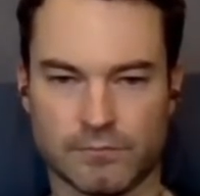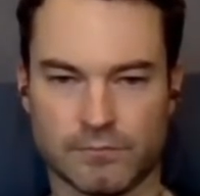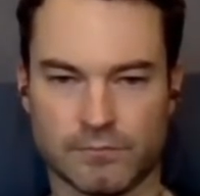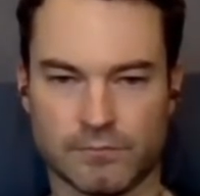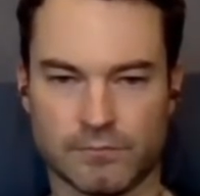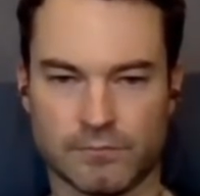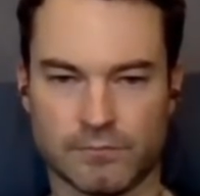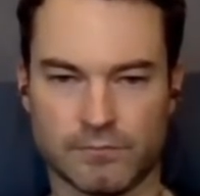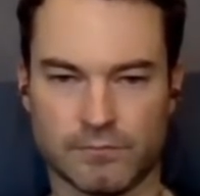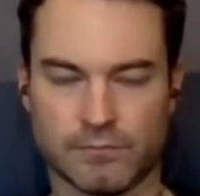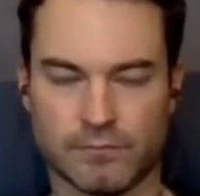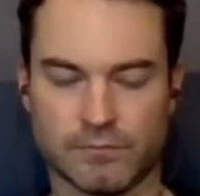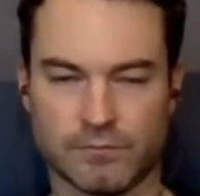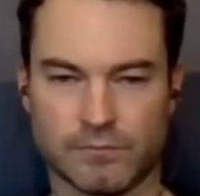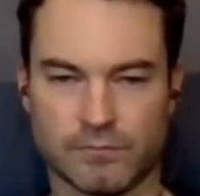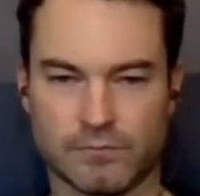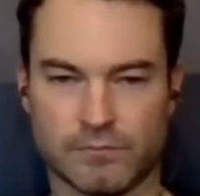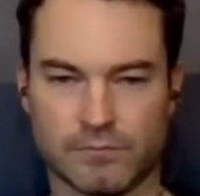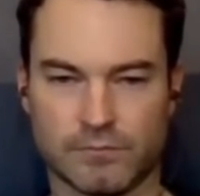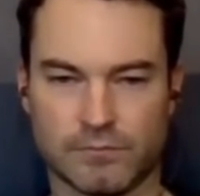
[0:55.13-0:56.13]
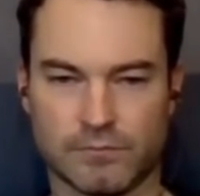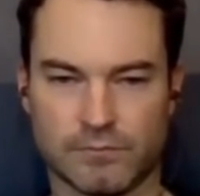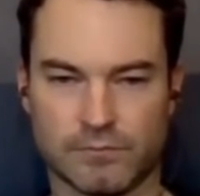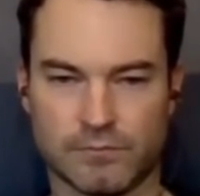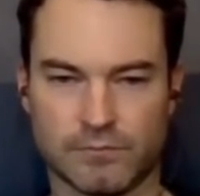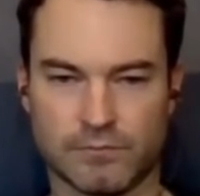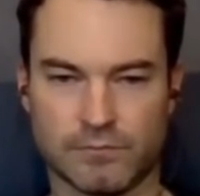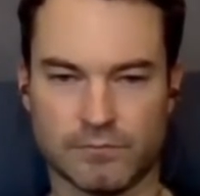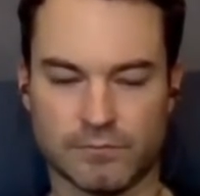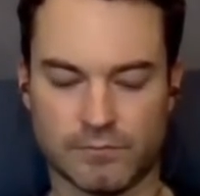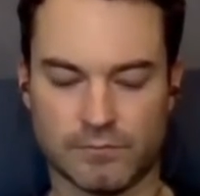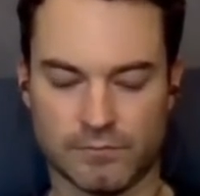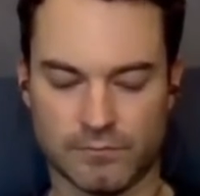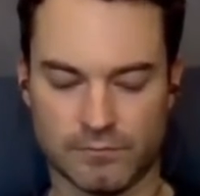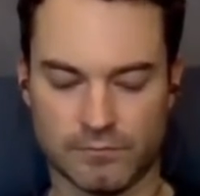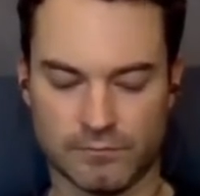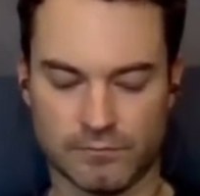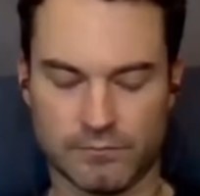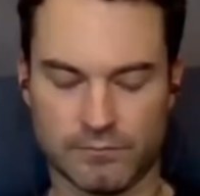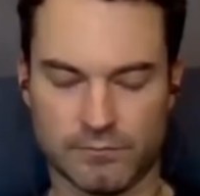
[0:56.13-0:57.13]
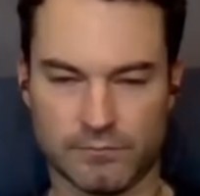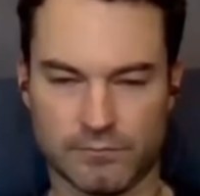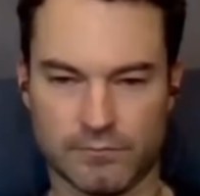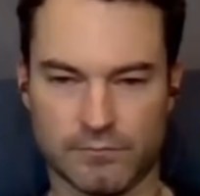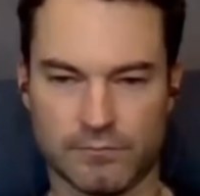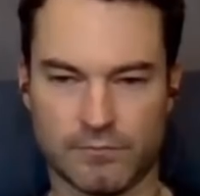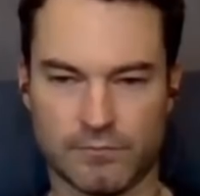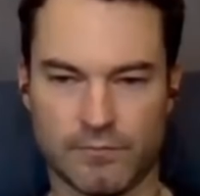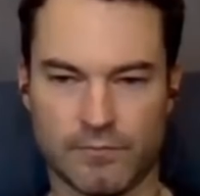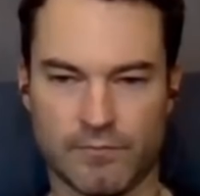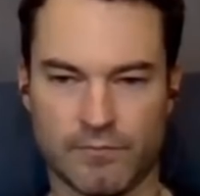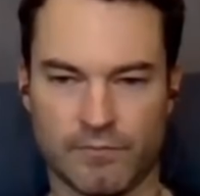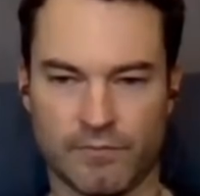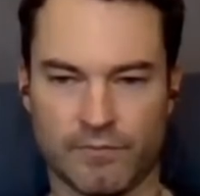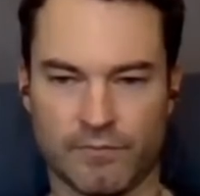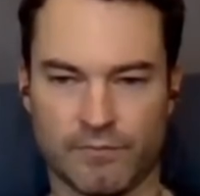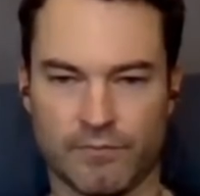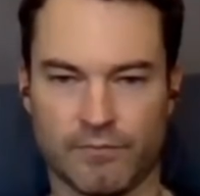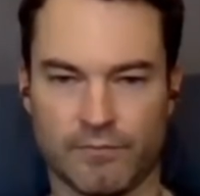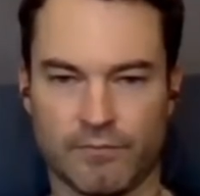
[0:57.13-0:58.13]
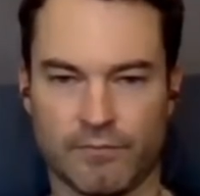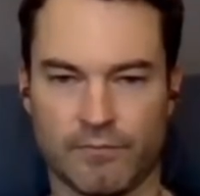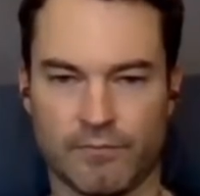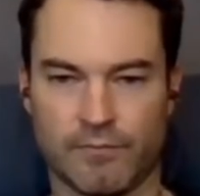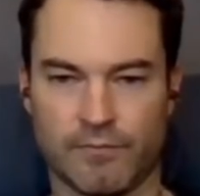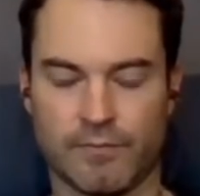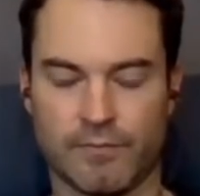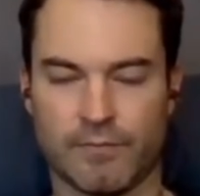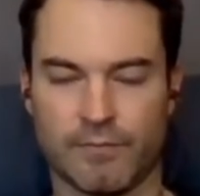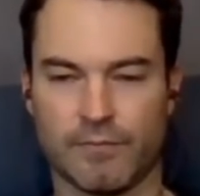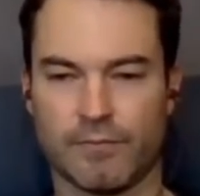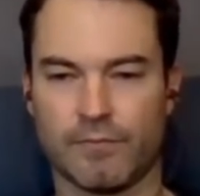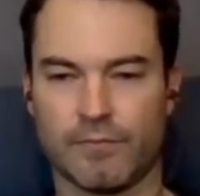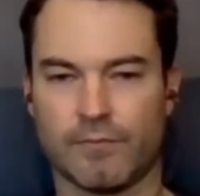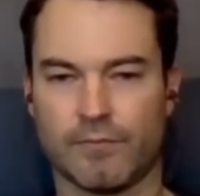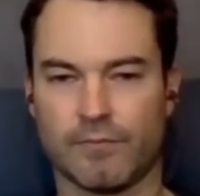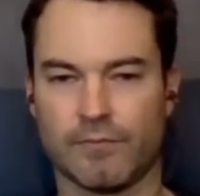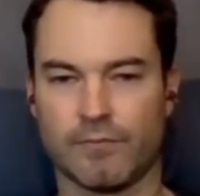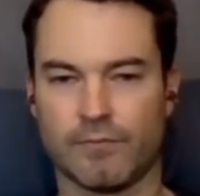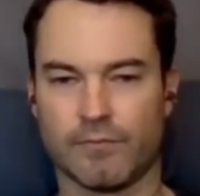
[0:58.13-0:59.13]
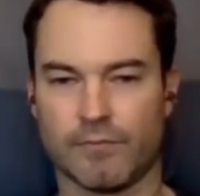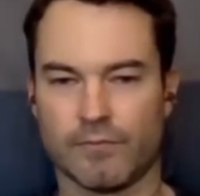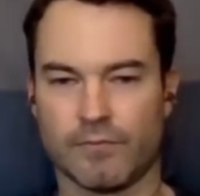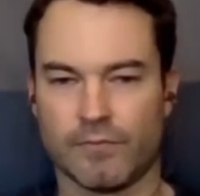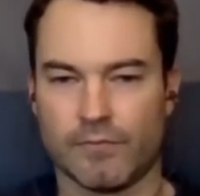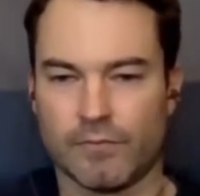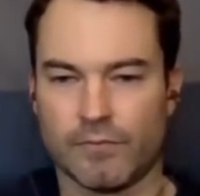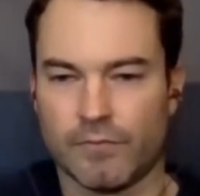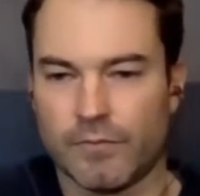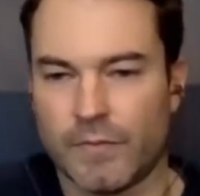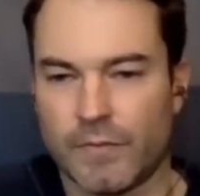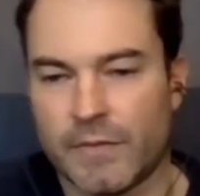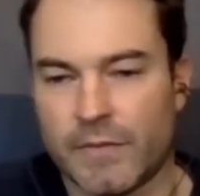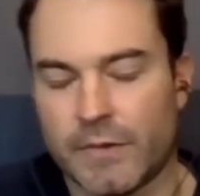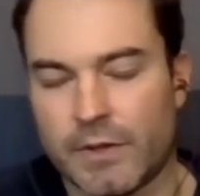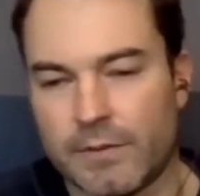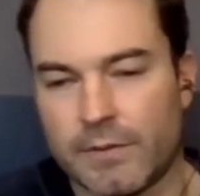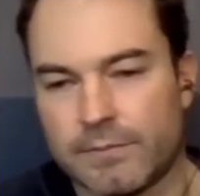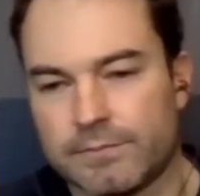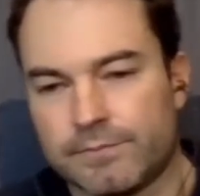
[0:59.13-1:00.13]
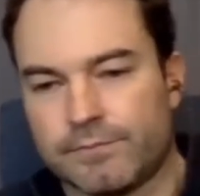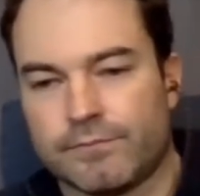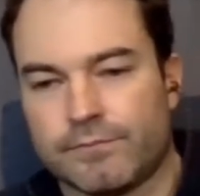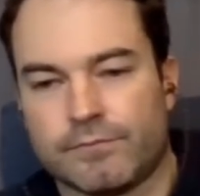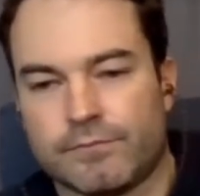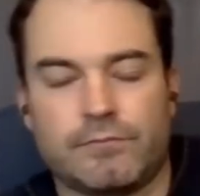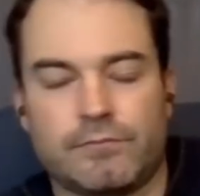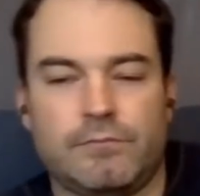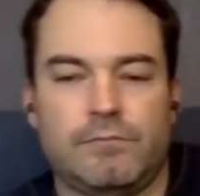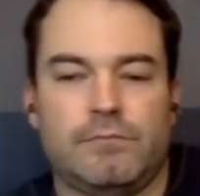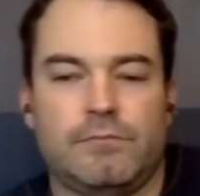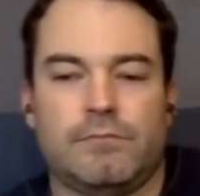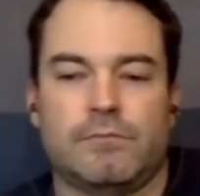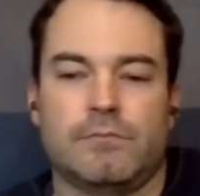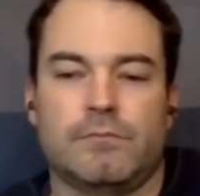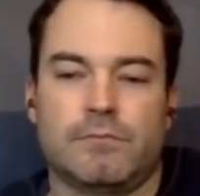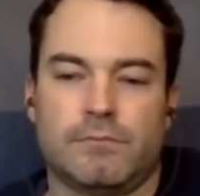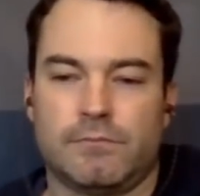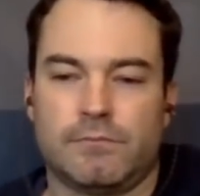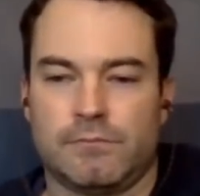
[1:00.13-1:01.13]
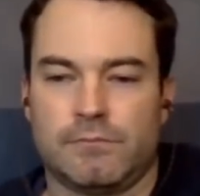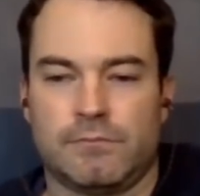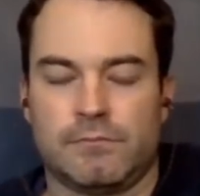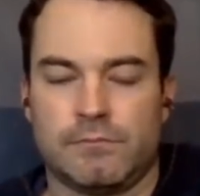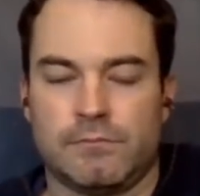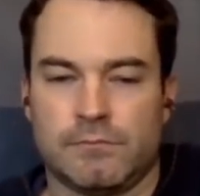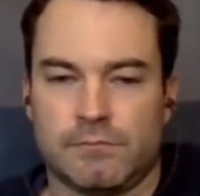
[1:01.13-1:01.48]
(silent)